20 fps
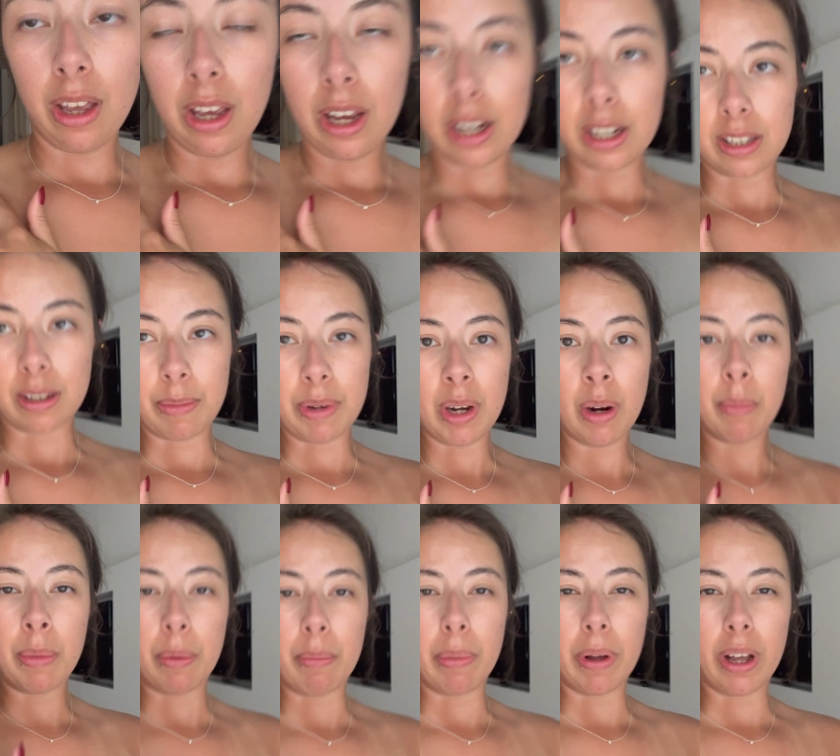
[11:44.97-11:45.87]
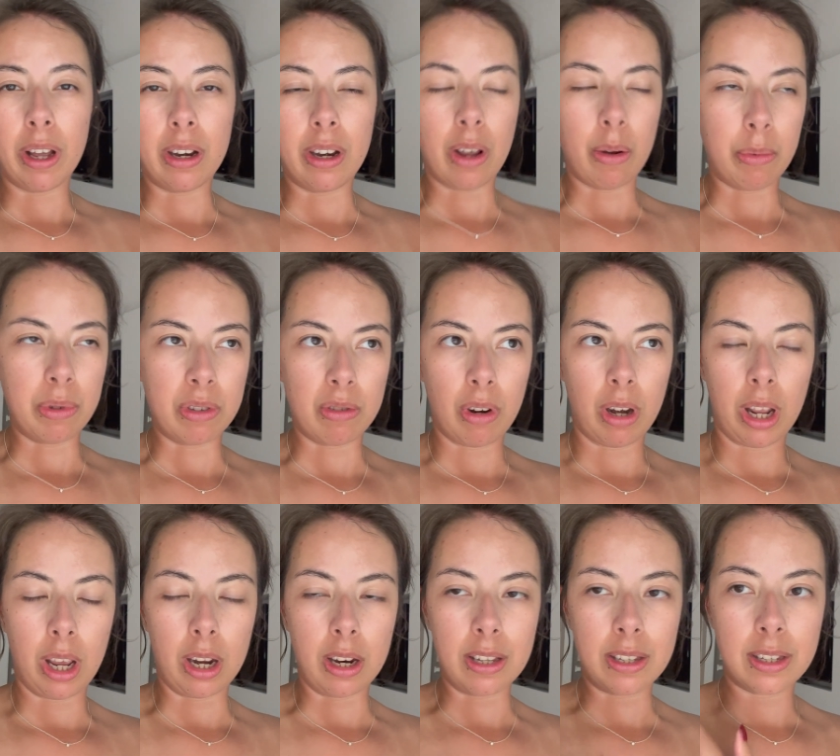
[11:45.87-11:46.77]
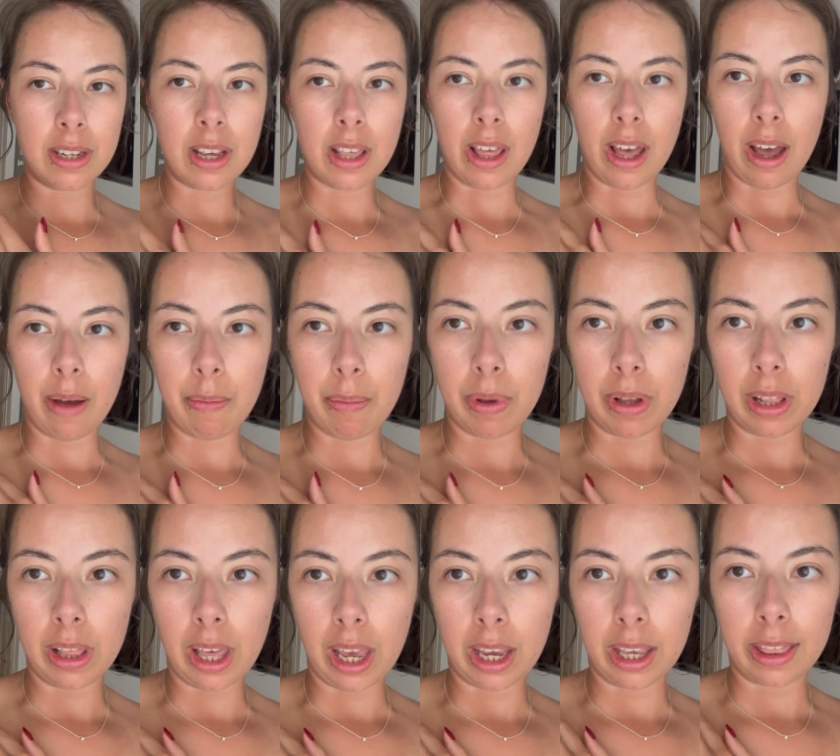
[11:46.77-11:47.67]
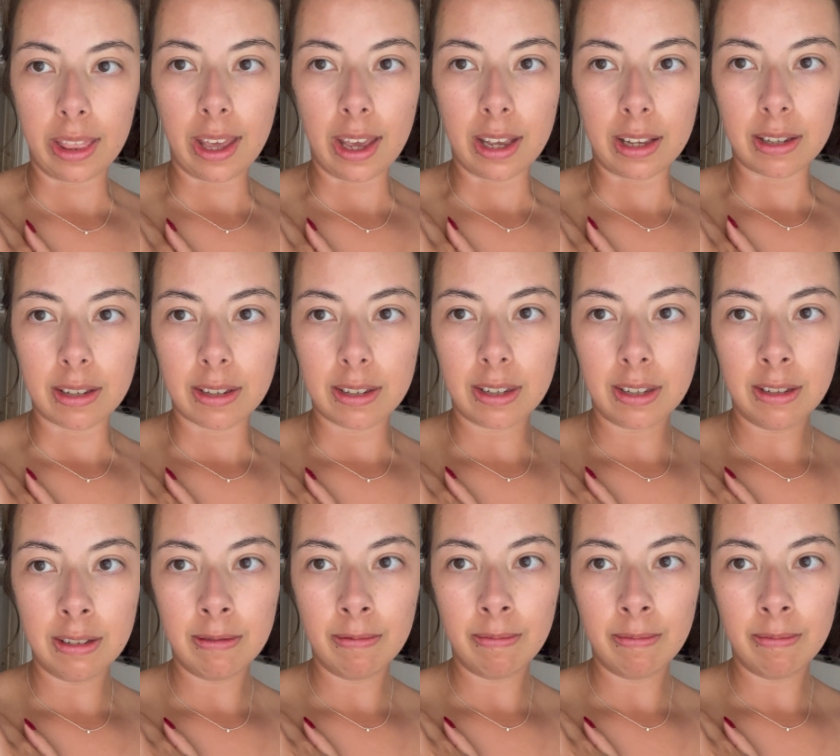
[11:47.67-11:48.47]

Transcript: Because I mean, on my butt, no one's really going to see that, but like this,